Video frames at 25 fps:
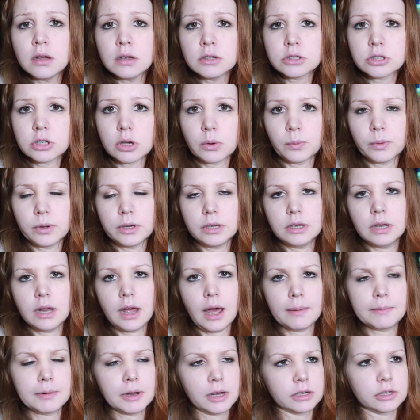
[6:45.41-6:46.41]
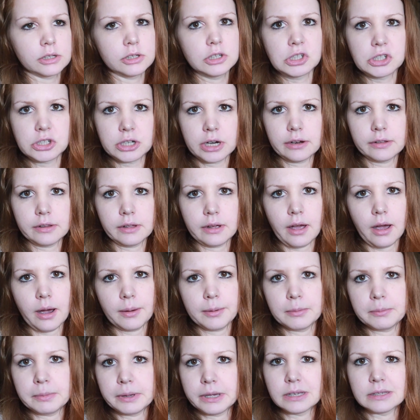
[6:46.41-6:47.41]
someone, I'm not going to share the
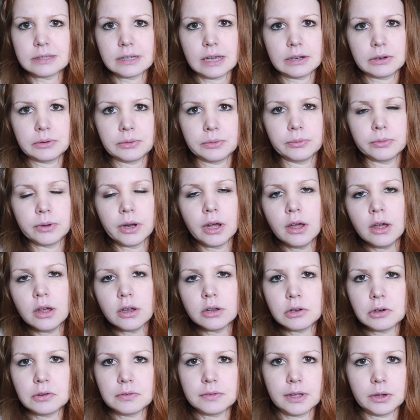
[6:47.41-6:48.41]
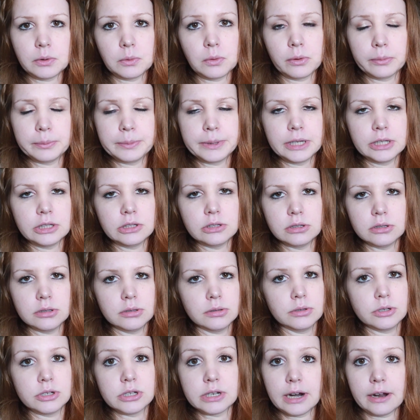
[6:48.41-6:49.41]
comment because I don't know if they want me
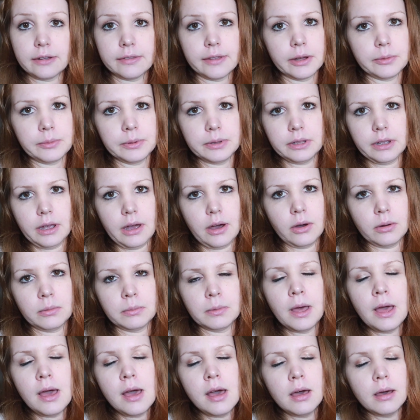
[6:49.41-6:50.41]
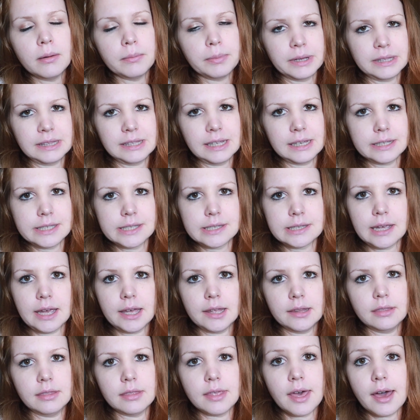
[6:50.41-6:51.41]
to share that with y'all, but they
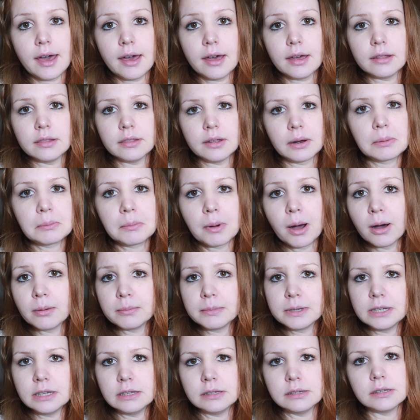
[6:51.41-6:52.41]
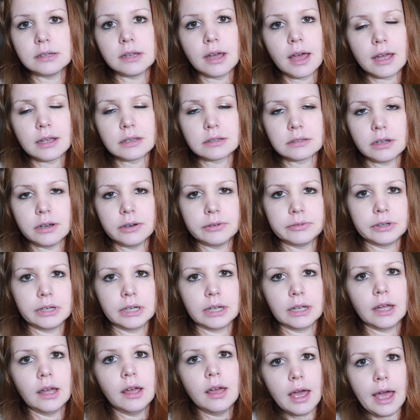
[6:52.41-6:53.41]
said that their mom isn't as
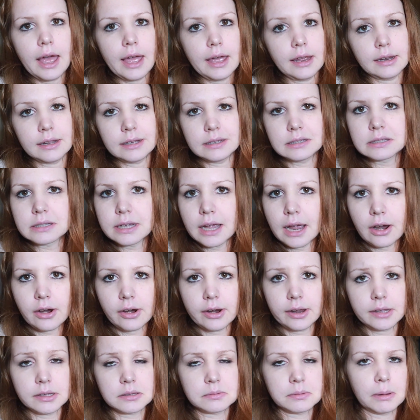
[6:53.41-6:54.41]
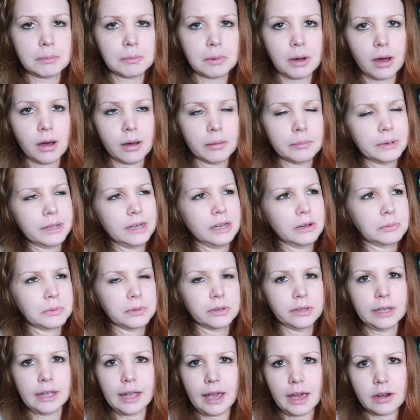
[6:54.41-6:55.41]
loving and as caring as my mom, and it
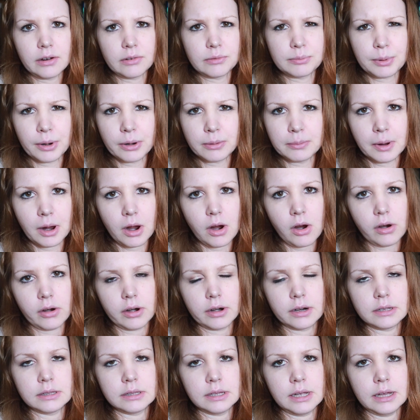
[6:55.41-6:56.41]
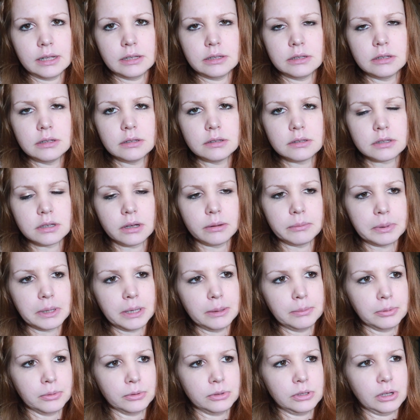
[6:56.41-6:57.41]
really kind of broke my heart that some
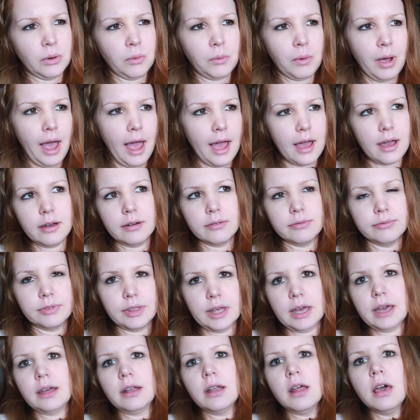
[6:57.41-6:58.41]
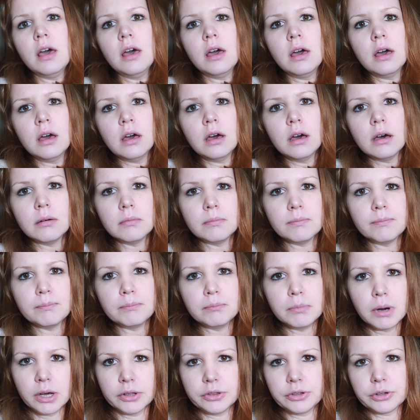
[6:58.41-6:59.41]
people don't have that
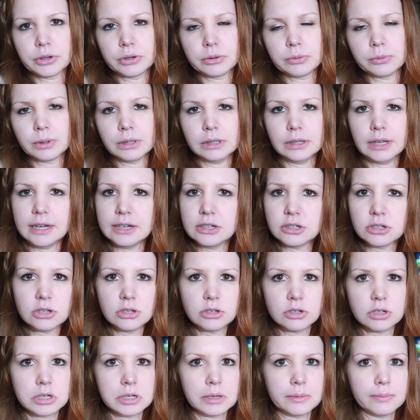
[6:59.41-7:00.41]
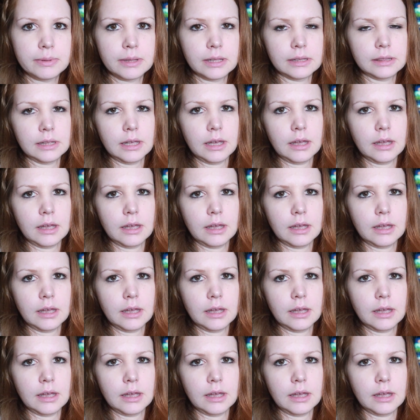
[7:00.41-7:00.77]
mother relationship that